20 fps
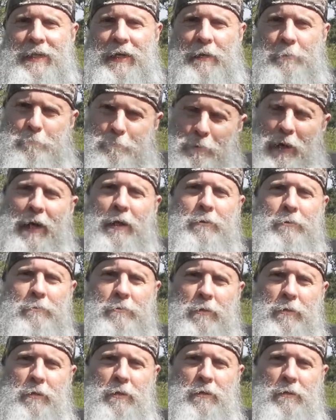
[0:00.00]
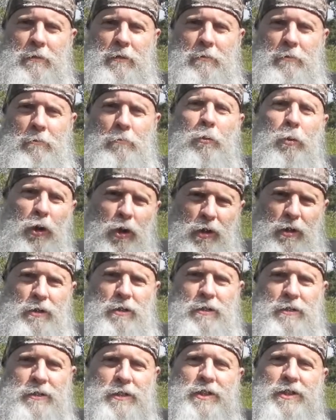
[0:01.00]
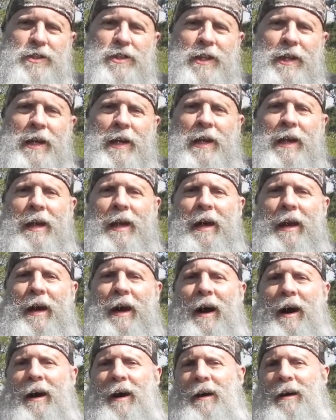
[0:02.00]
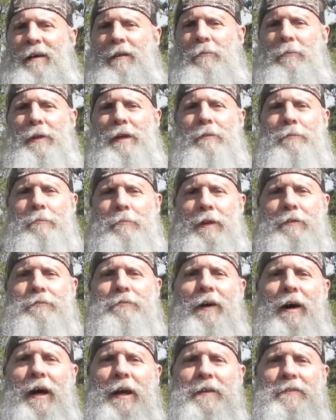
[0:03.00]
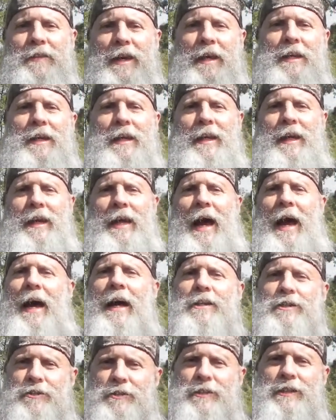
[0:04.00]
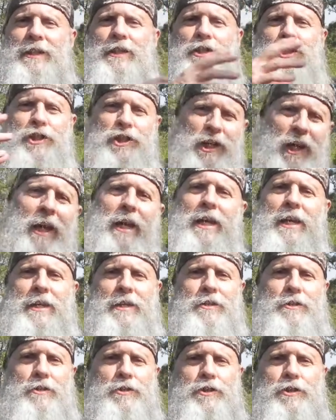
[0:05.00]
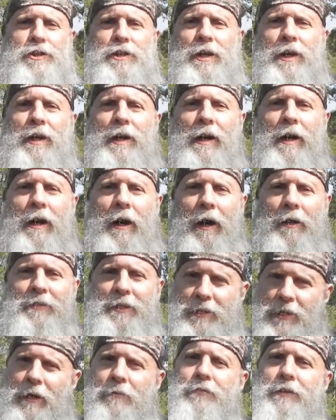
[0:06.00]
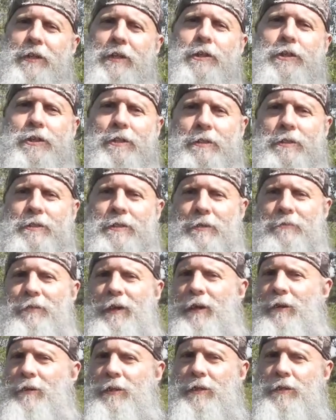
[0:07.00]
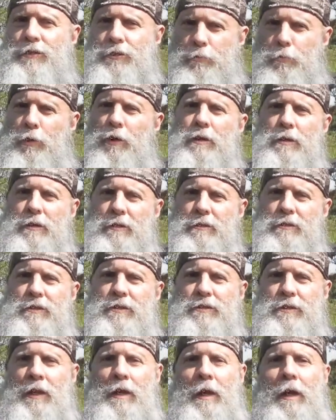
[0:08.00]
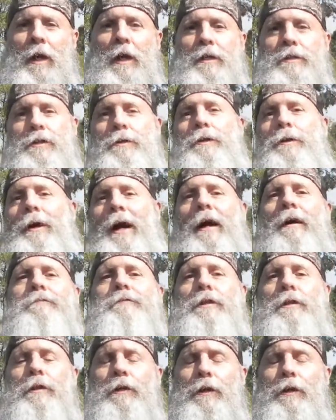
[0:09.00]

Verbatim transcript: about words. Uh, we, we find that he actually changed the definitions of various words. So you have to